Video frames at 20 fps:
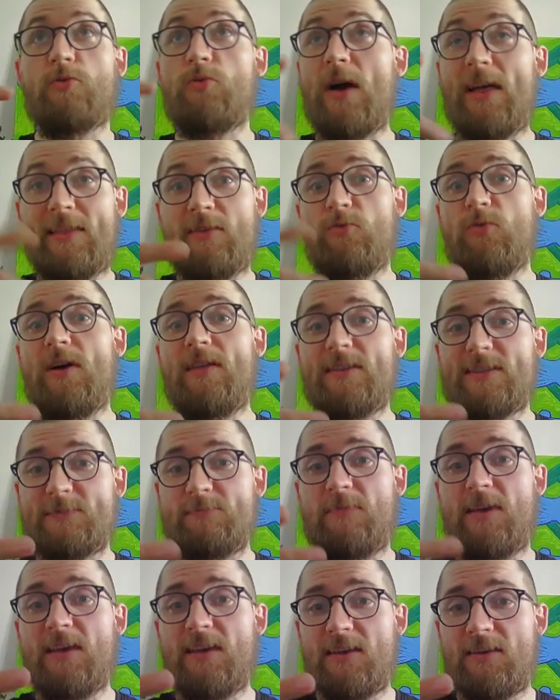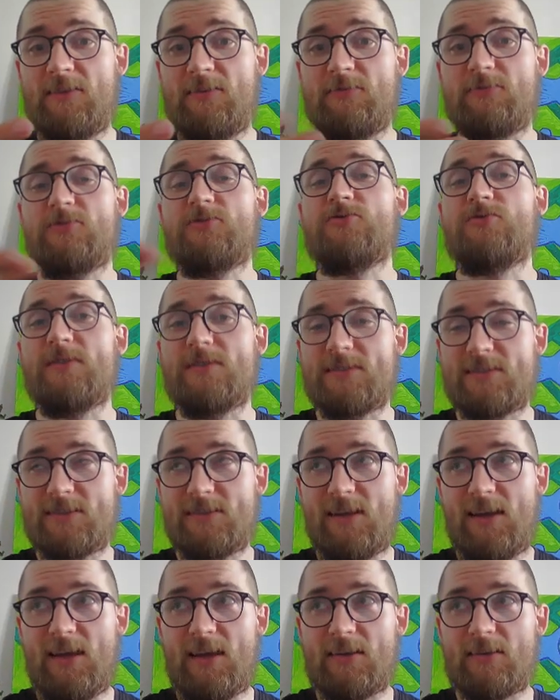One is making you
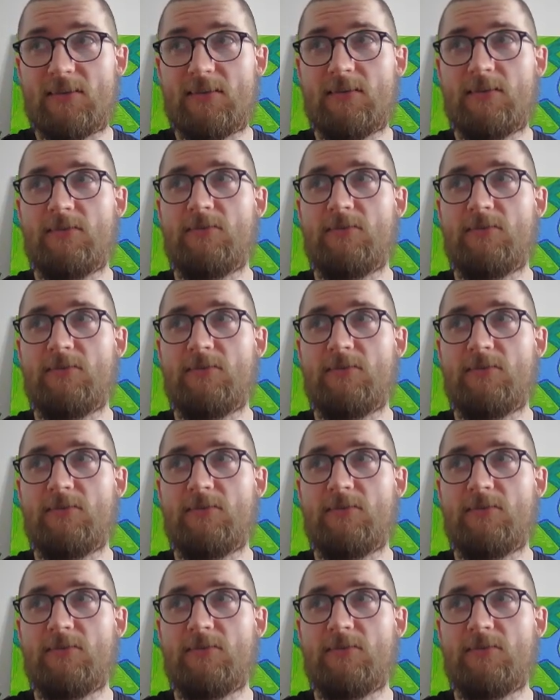translate